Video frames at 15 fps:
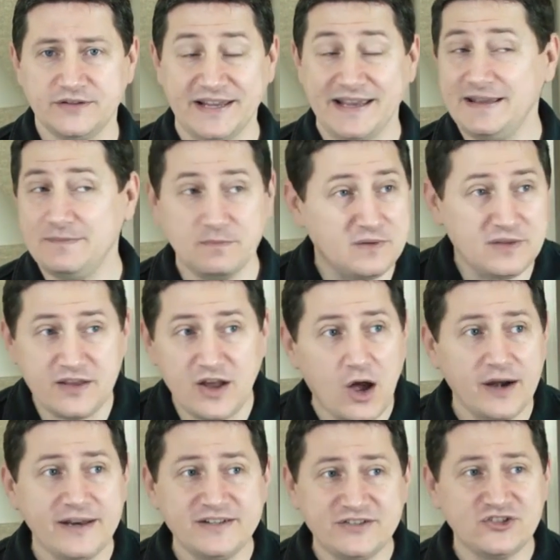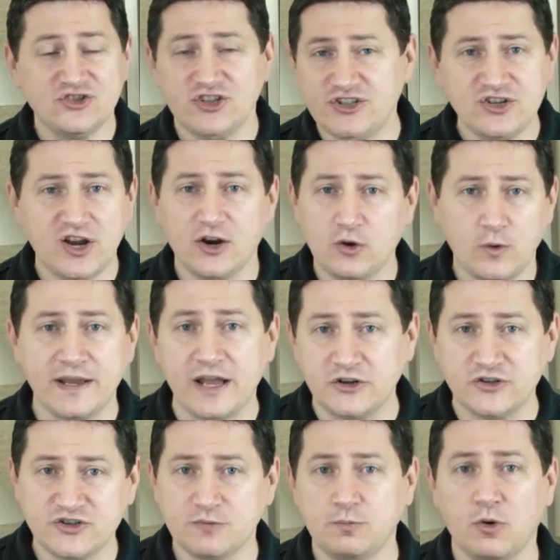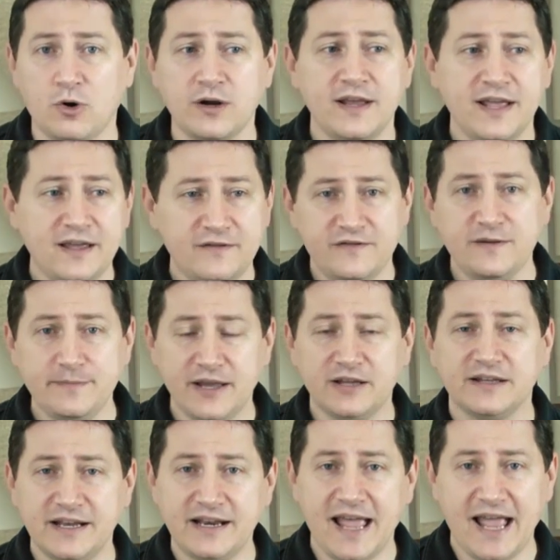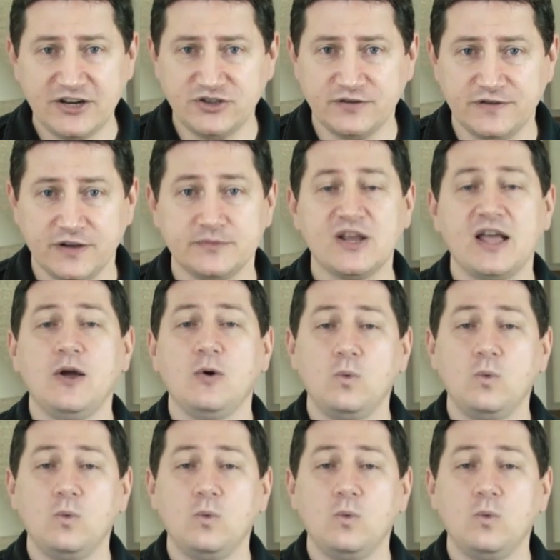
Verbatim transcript: Say the audience is just not going out to support female-led action films.